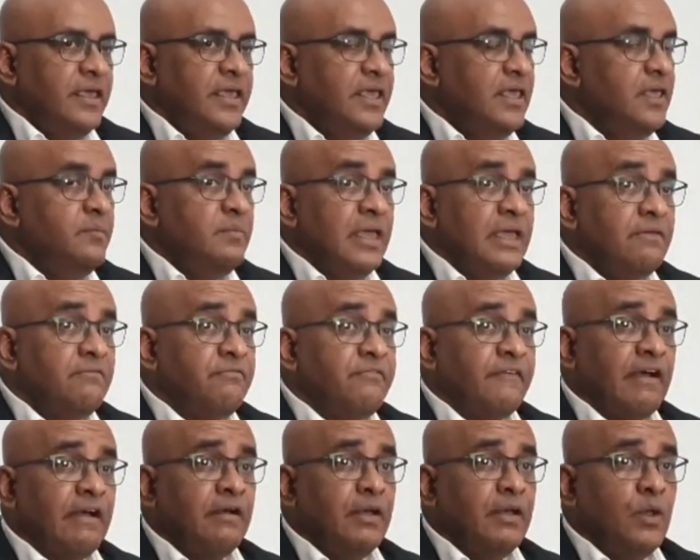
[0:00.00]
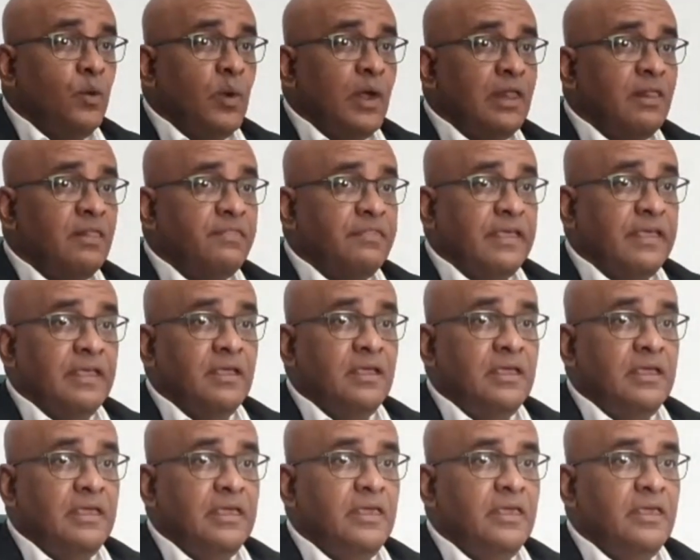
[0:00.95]
he may very well
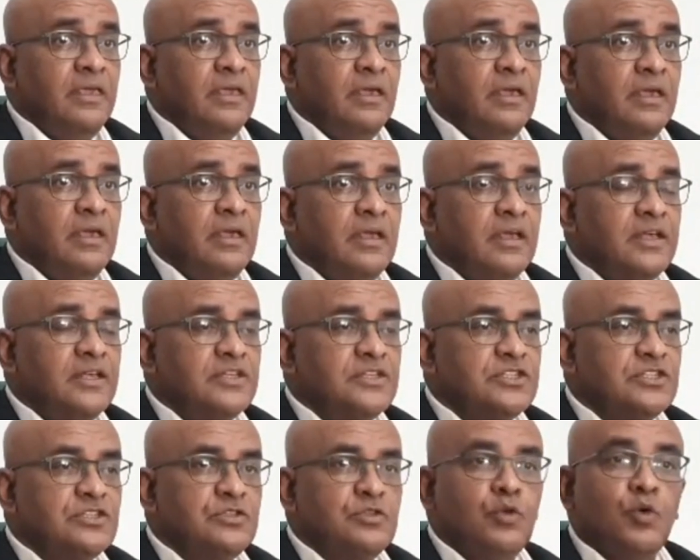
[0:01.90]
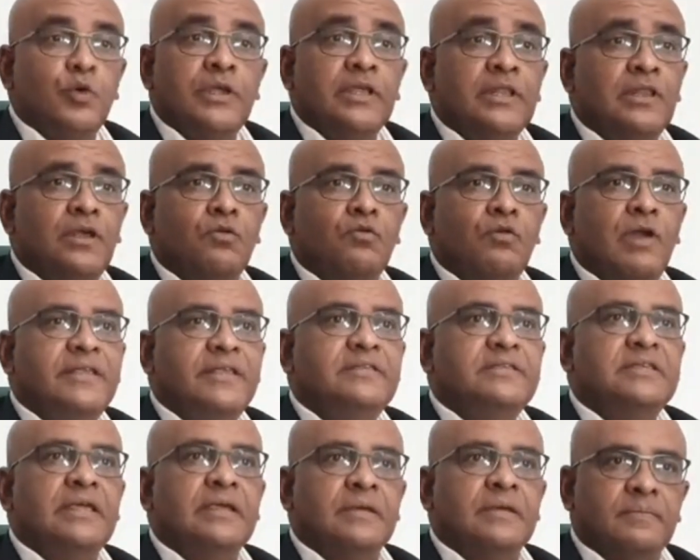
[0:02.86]
think he is doing the
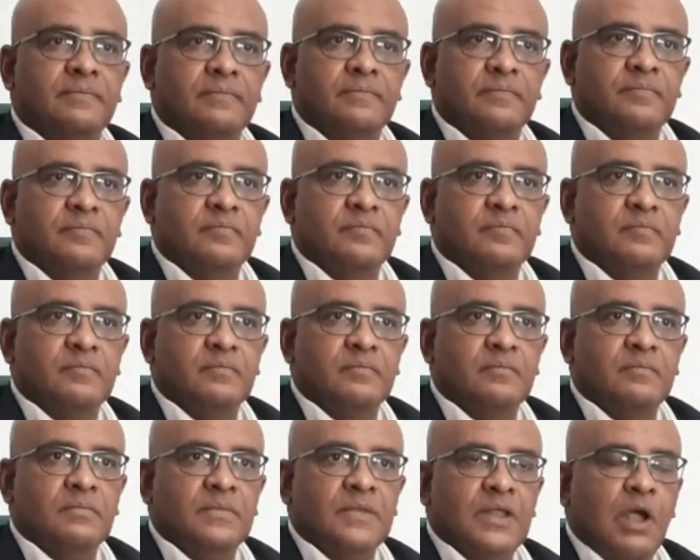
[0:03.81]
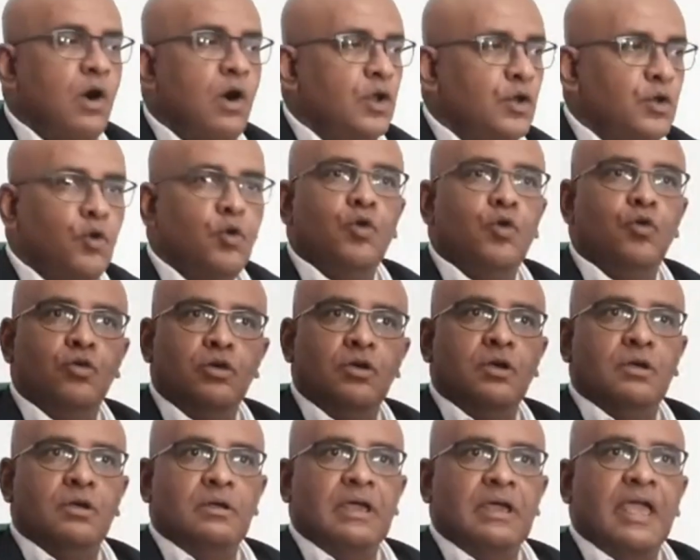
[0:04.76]
right thing. Although
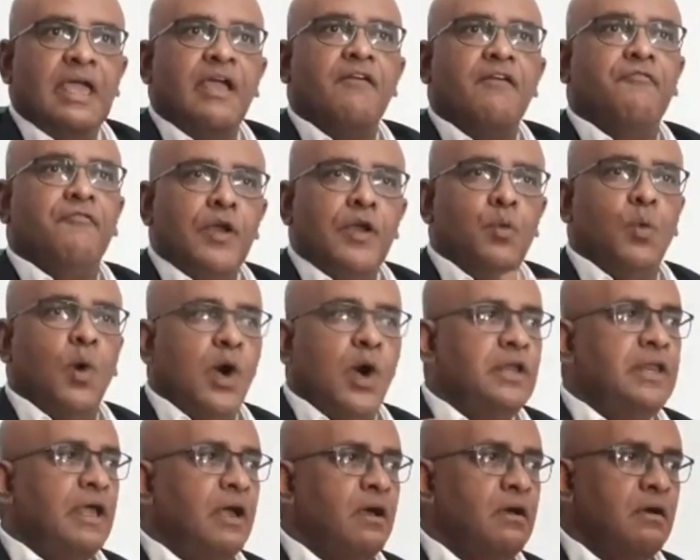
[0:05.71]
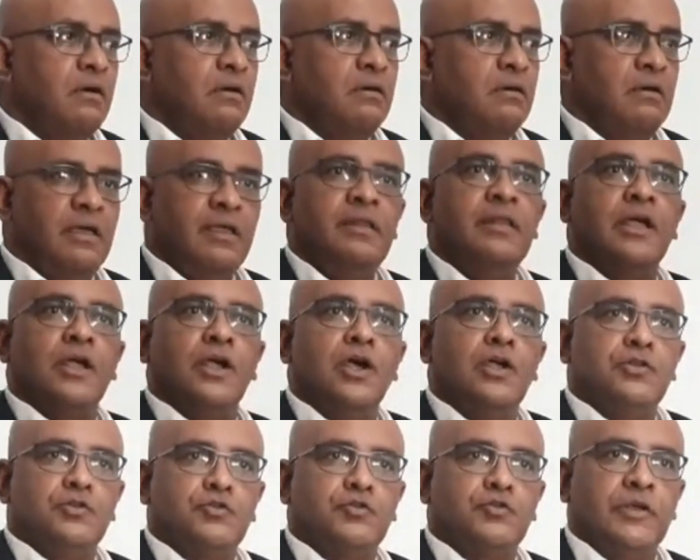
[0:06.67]
everyone in the
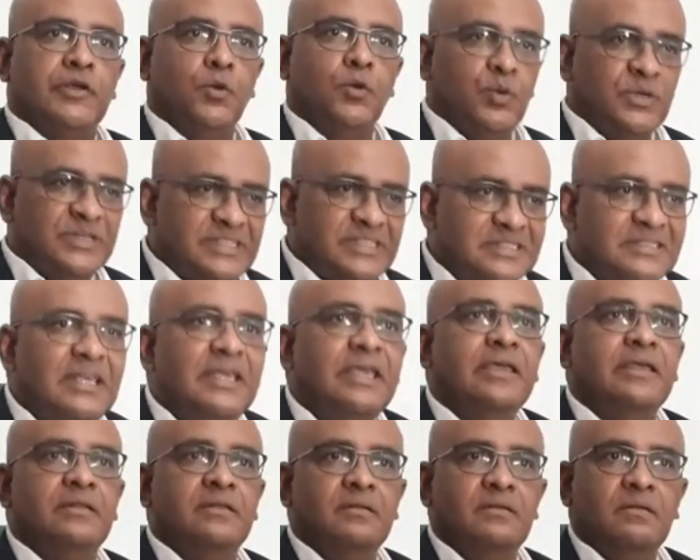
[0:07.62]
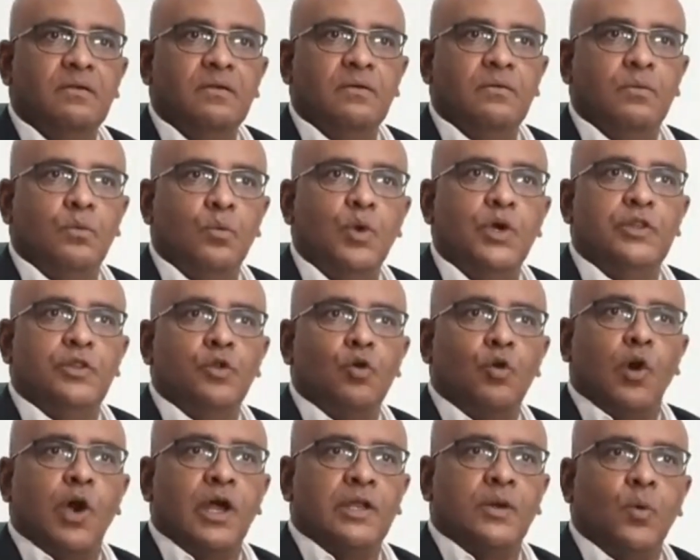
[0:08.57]
country who is sane would
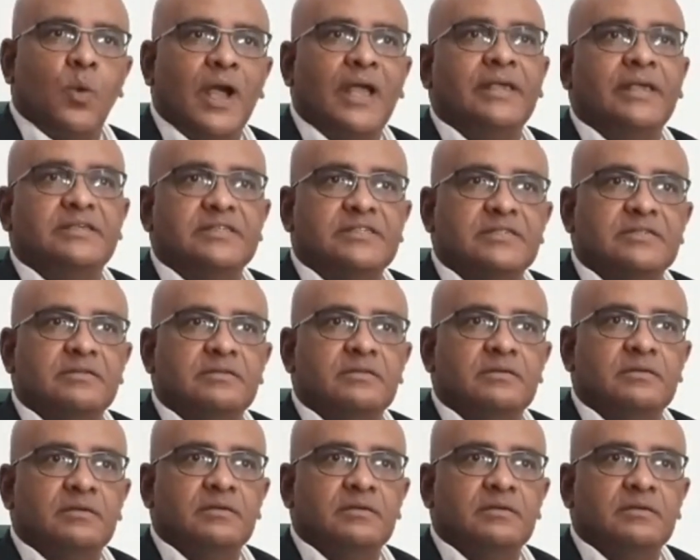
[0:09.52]
know otherwise.